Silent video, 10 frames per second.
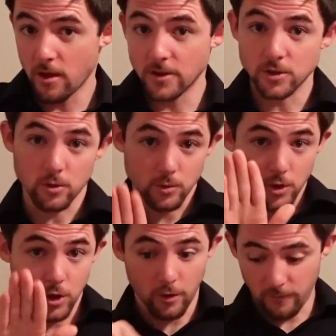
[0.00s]
So,
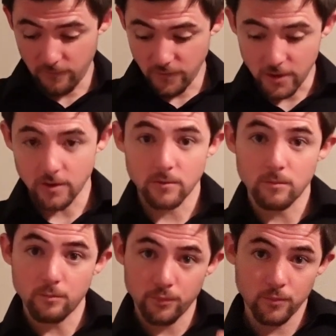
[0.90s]
your foot,
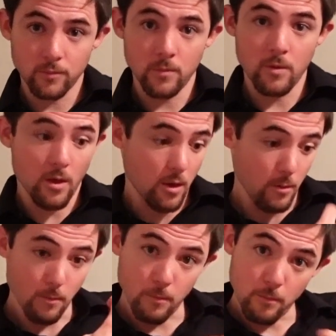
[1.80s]

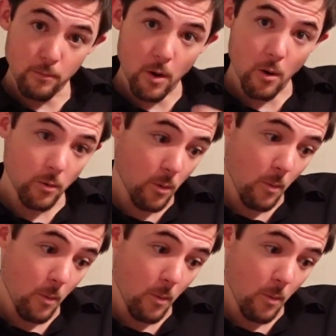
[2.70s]
bone.